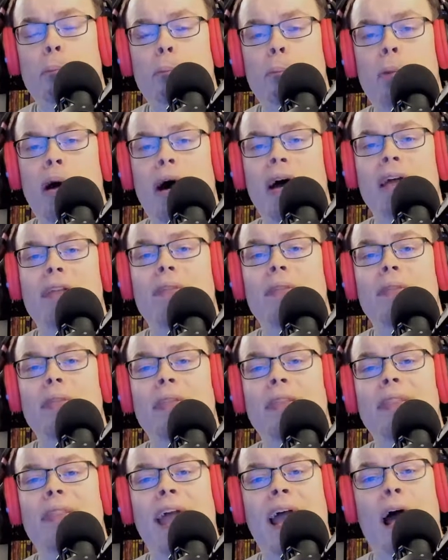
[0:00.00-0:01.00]
But
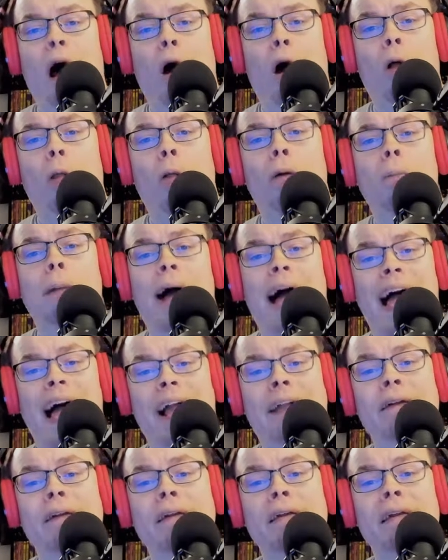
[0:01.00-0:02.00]
they all are
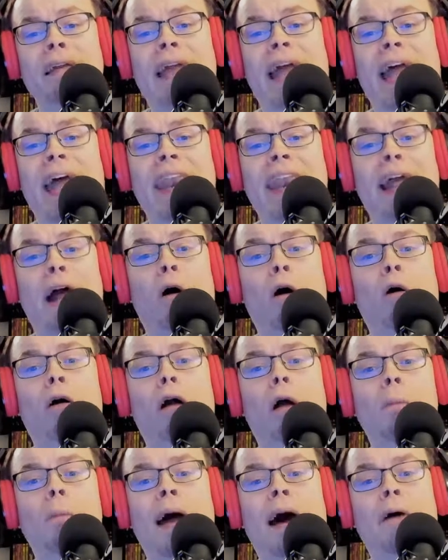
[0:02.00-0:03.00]
back, and they all
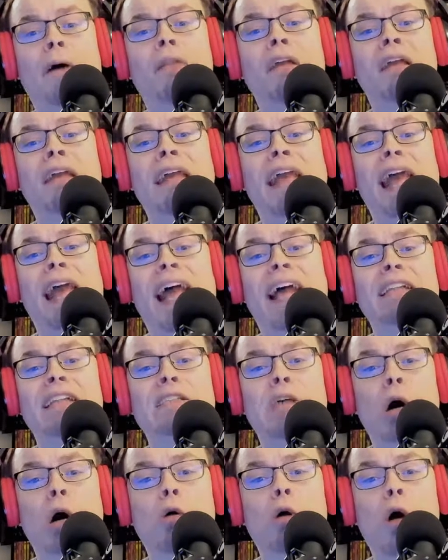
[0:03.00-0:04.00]
come out and
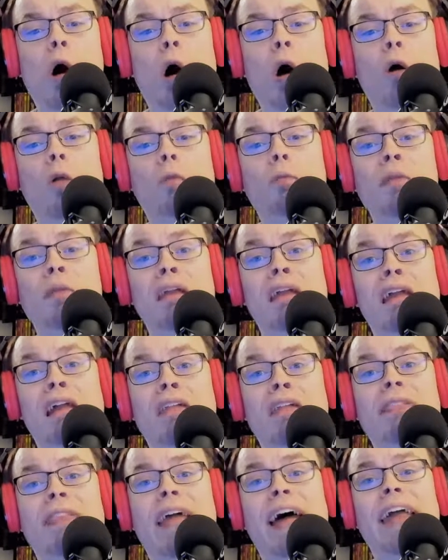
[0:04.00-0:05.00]
tell Colt
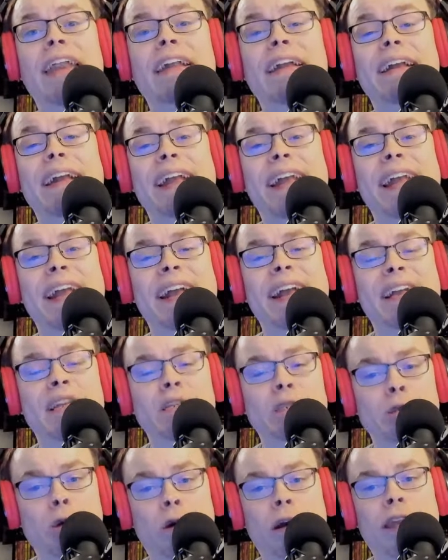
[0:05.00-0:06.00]
that he
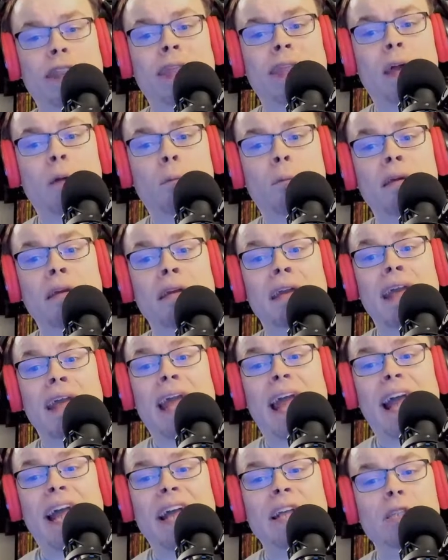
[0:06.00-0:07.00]
can join them
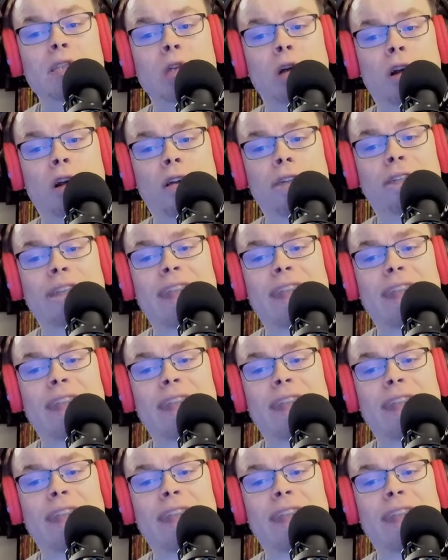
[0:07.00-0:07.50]
and turn